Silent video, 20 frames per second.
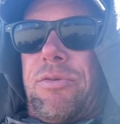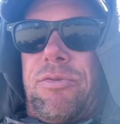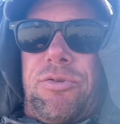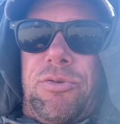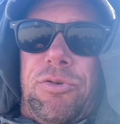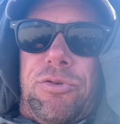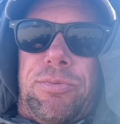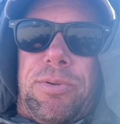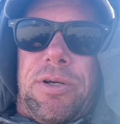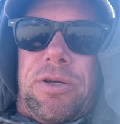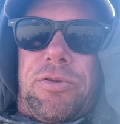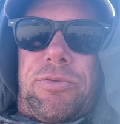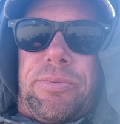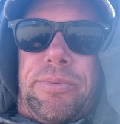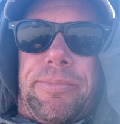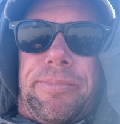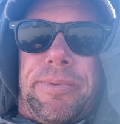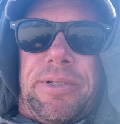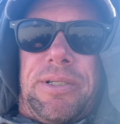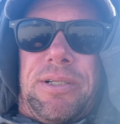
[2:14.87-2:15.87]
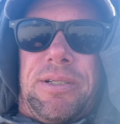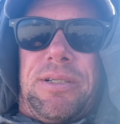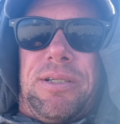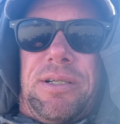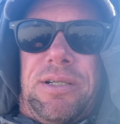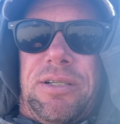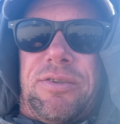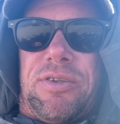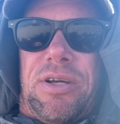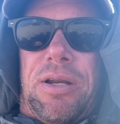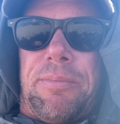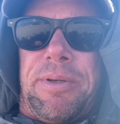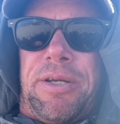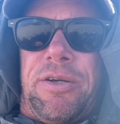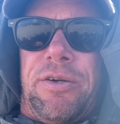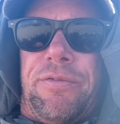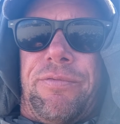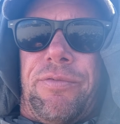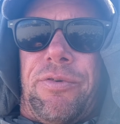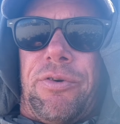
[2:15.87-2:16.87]
soon as possible, but it's got to be
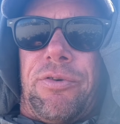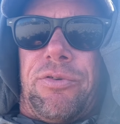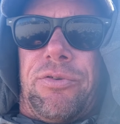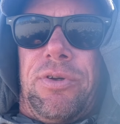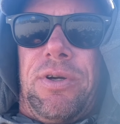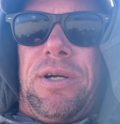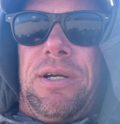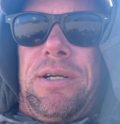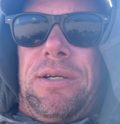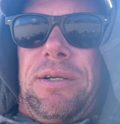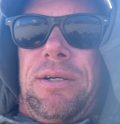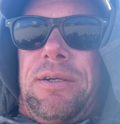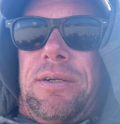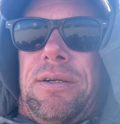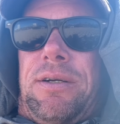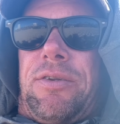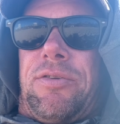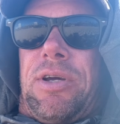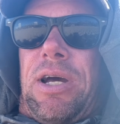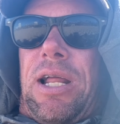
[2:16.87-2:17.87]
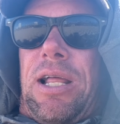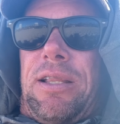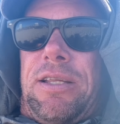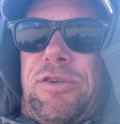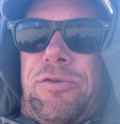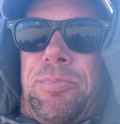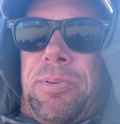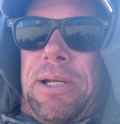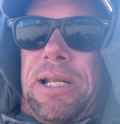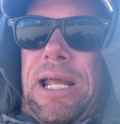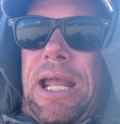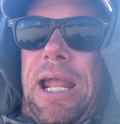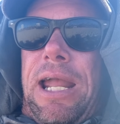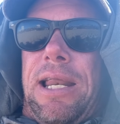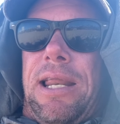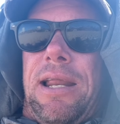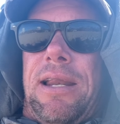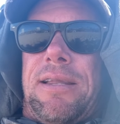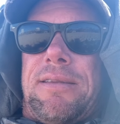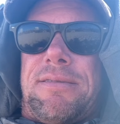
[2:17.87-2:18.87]
good first. It's got to at least be an
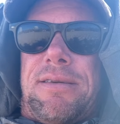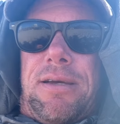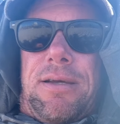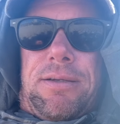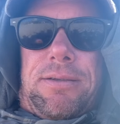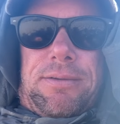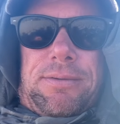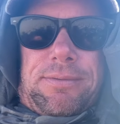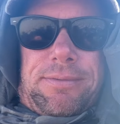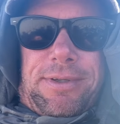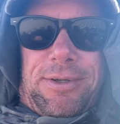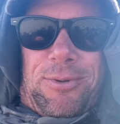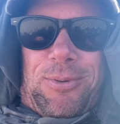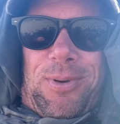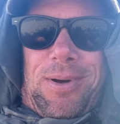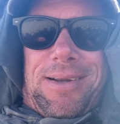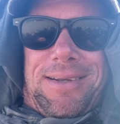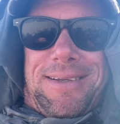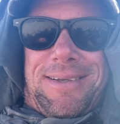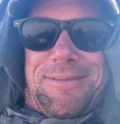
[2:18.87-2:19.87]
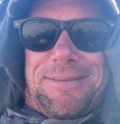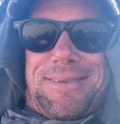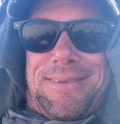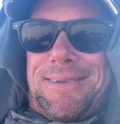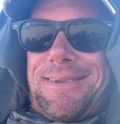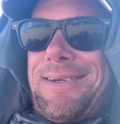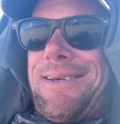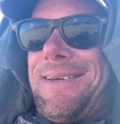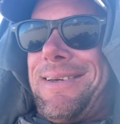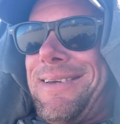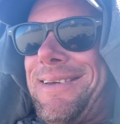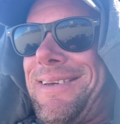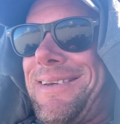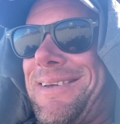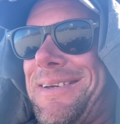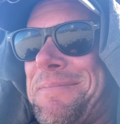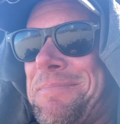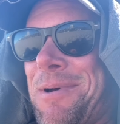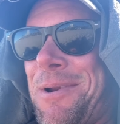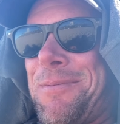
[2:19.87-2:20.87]
8 out of 10, the quality of it.
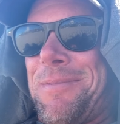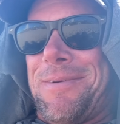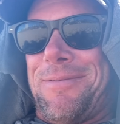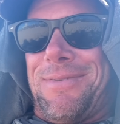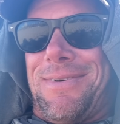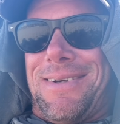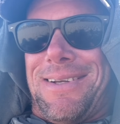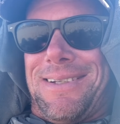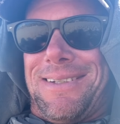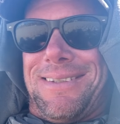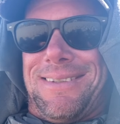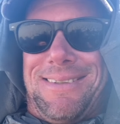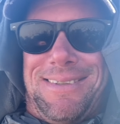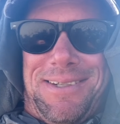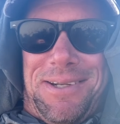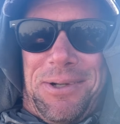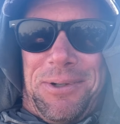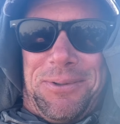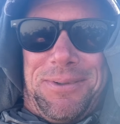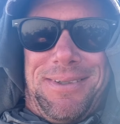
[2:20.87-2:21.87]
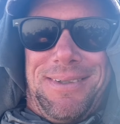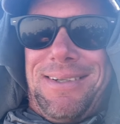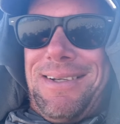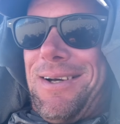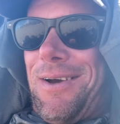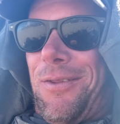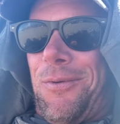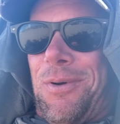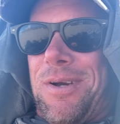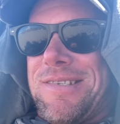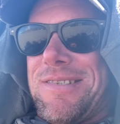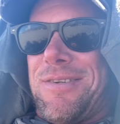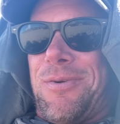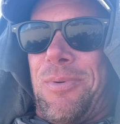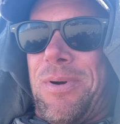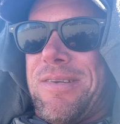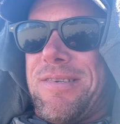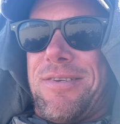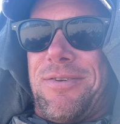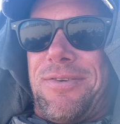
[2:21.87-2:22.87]
It better be fucking, otherwise you're
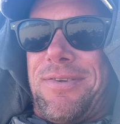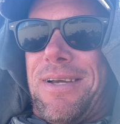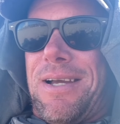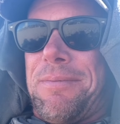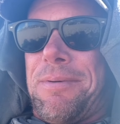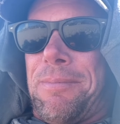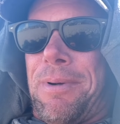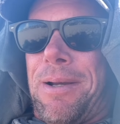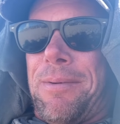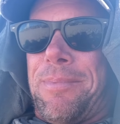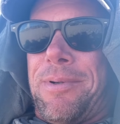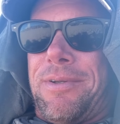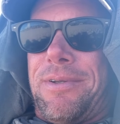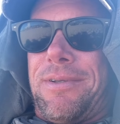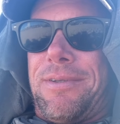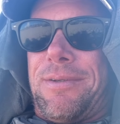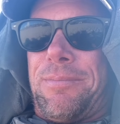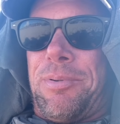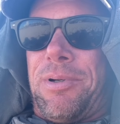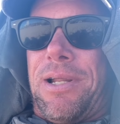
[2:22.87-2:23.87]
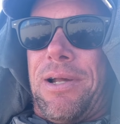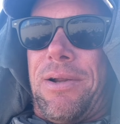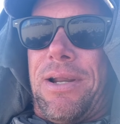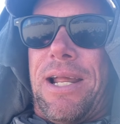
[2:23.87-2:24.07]
wasting your time, in my opinion. To put out